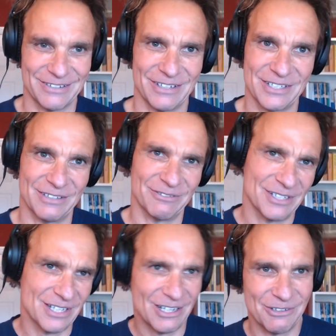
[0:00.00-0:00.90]
so we
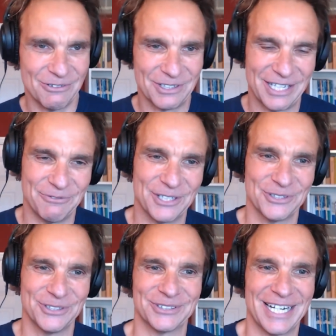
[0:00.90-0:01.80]
said, what can we
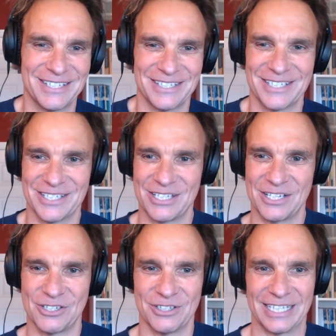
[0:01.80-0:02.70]
do, right? This is
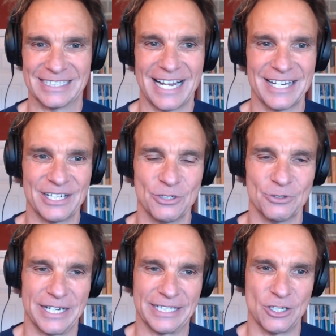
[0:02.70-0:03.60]
such an exciting new
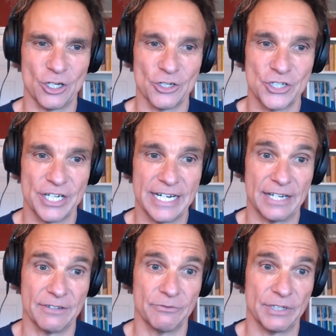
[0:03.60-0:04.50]
technology.
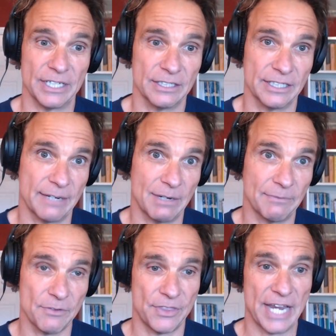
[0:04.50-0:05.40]
And we came up
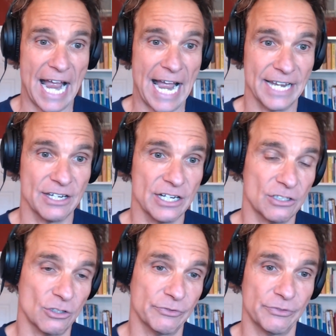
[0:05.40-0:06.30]
with the idea
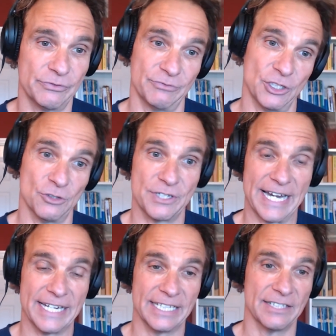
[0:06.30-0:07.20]
of,
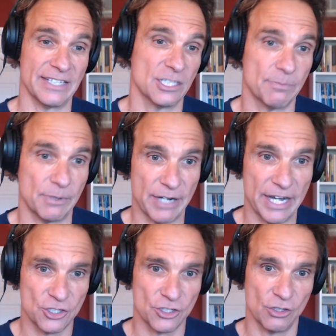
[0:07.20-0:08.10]
taking the
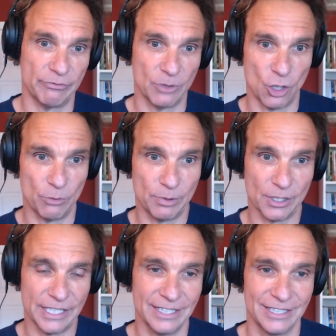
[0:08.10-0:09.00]
inspiration of
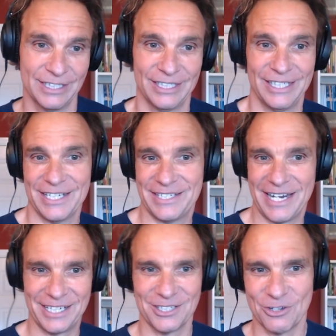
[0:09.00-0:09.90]
Monopoly,
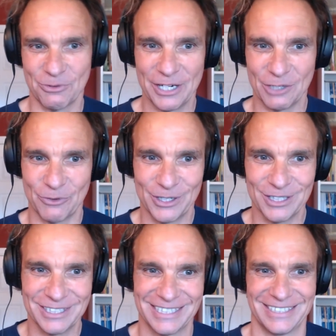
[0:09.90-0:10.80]
taking the real
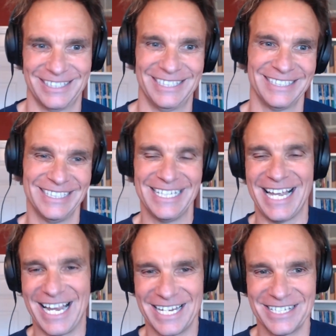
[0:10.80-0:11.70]
world
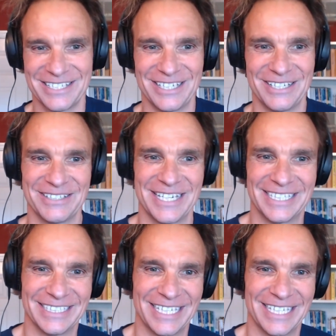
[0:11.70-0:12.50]
and taking